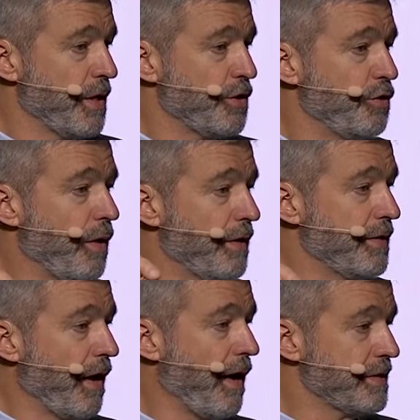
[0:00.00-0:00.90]
you are
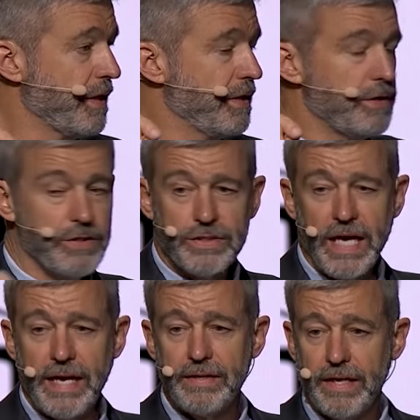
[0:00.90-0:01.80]
not
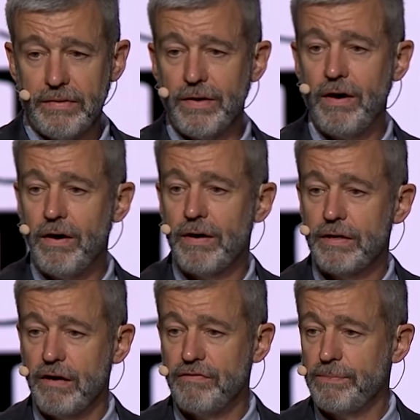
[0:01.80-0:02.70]
understanding the
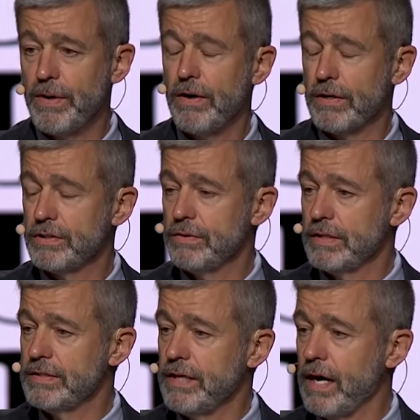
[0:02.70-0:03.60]
heart of Paul. You
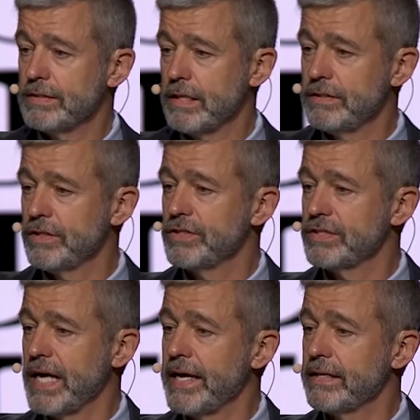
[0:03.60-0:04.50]
are not
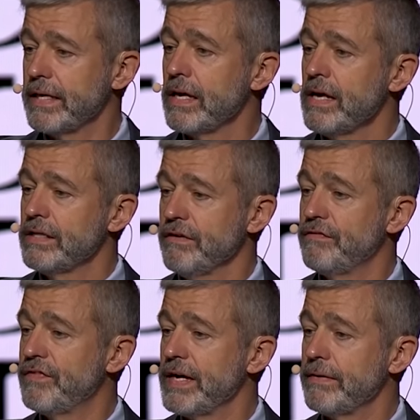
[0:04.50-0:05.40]
understanding the
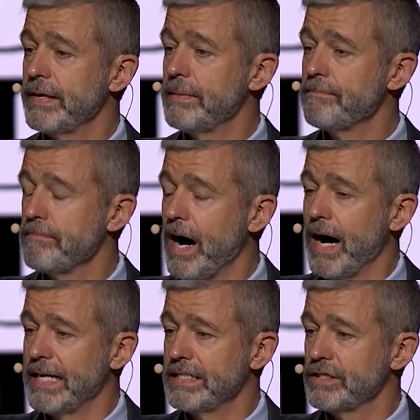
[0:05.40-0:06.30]
very
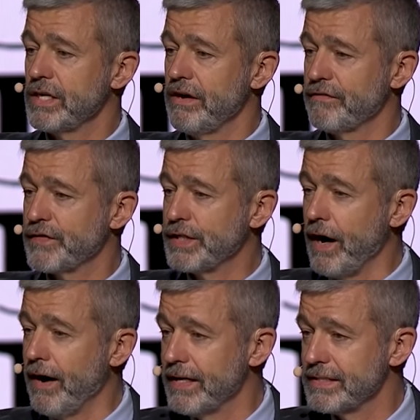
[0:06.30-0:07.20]
mind of
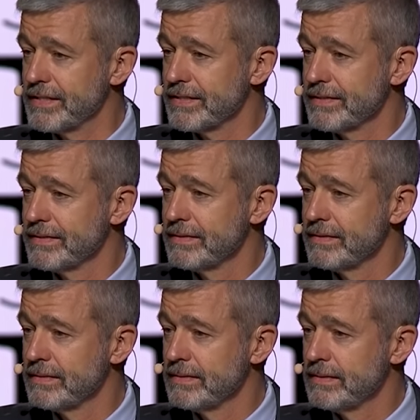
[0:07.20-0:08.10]
God.
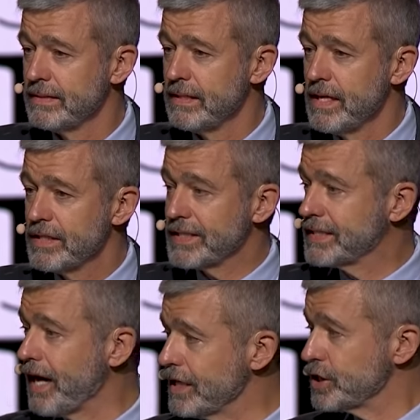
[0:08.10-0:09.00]
The
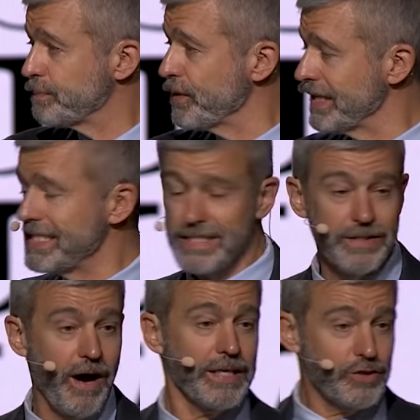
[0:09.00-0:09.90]
gospel is
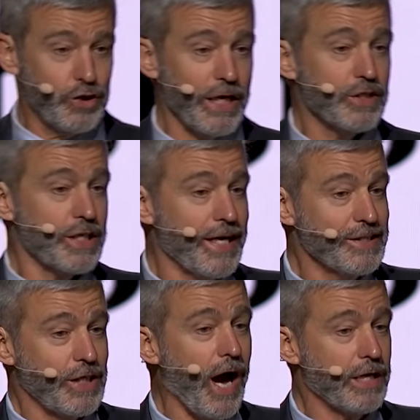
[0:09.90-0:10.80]
not just a
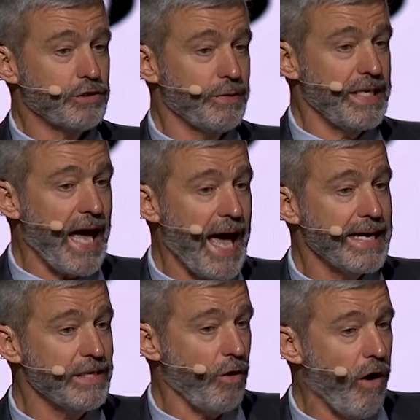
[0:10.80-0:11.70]
doctrine
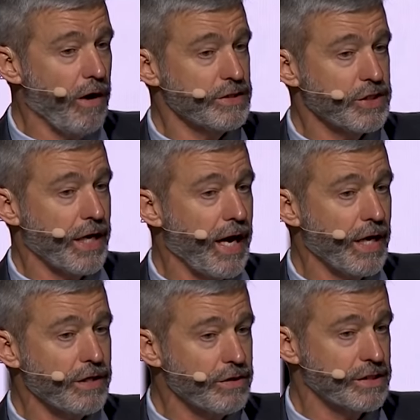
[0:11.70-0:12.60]
added on to
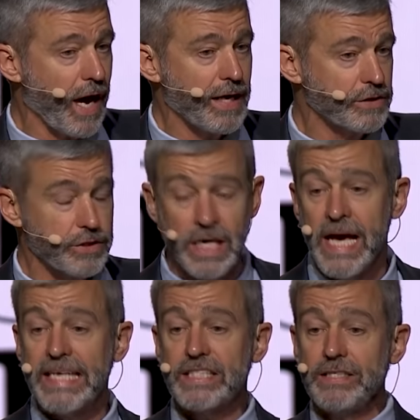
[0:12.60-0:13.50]
other doctrines,
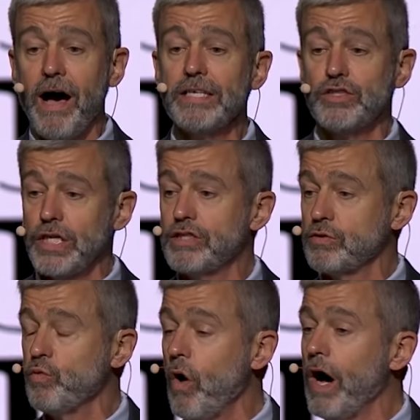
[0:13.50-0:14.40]
it's not just
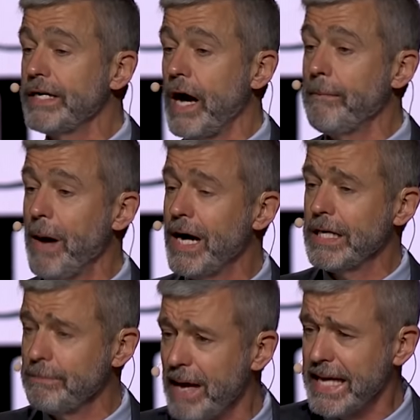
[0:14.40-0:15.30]
one
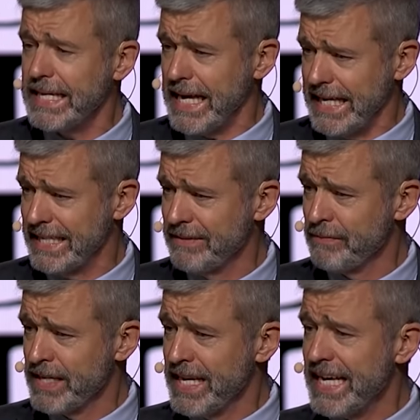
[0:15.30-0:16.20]
among many.
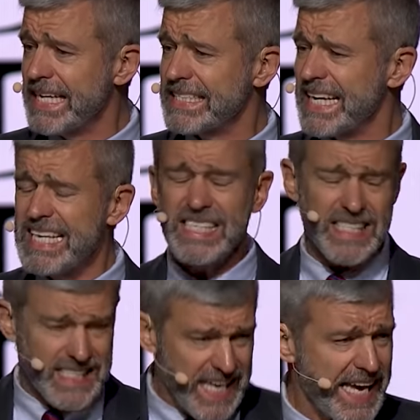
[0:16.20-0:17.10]
It
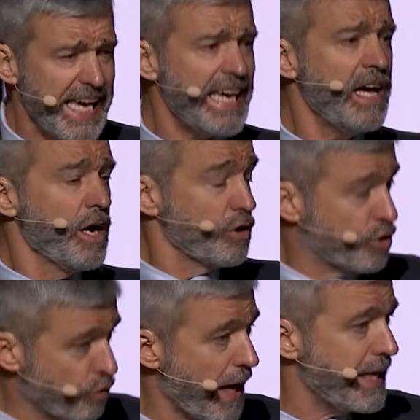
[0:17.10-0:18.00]
is the
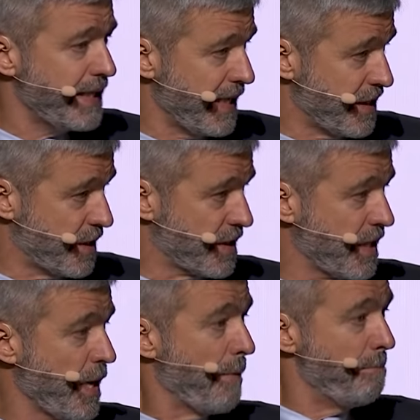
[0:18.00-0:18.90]

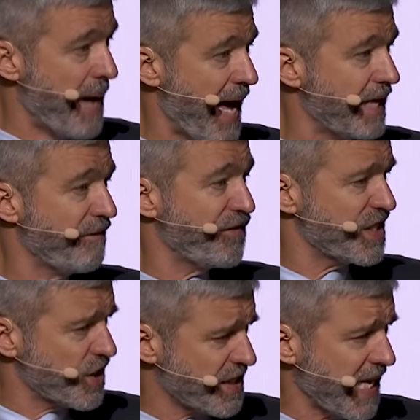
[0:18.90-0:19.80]
greatest,
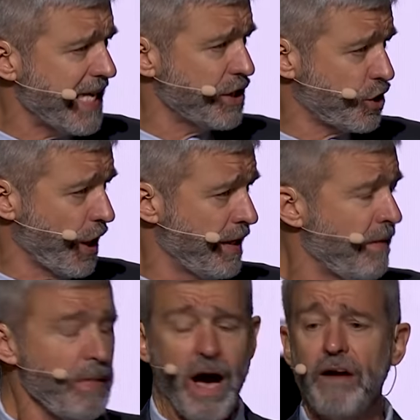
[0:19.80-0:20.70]
manifestation
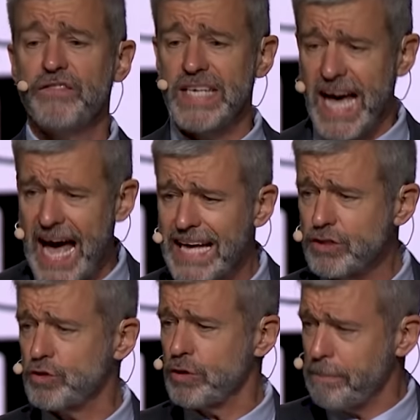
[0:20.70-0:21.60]
of the
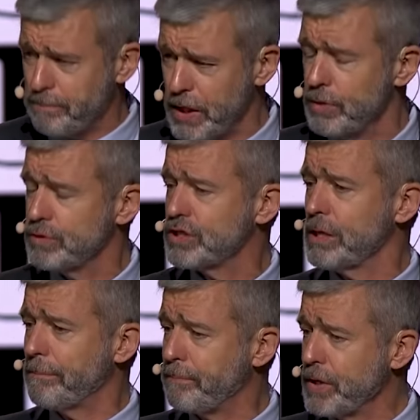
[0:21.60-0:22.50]
attributes,
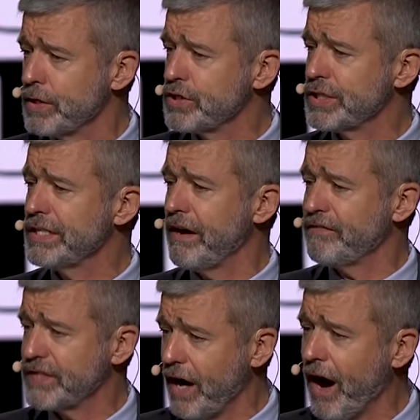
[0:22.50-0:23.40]
the person
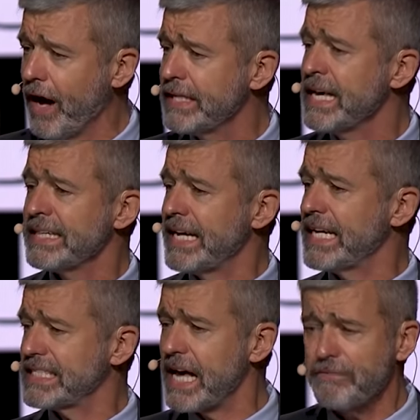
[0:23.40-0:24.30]
of God that
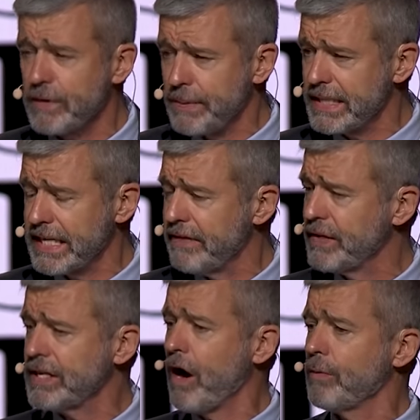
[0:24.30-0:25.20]
has ever been
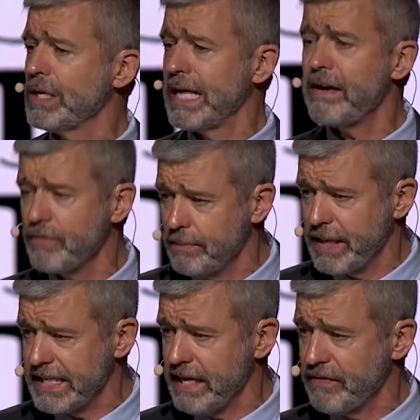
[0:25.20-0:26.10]
given or will ever
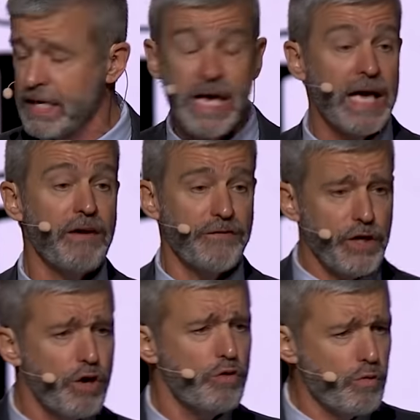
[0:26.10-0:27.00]
be given. If
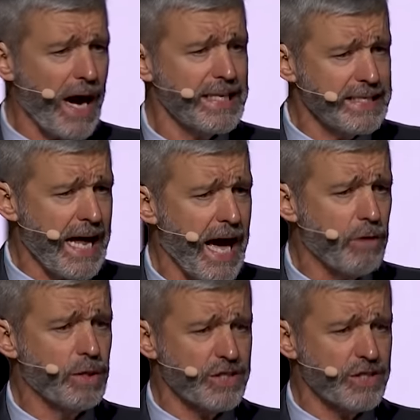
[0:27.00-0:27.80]
you right now were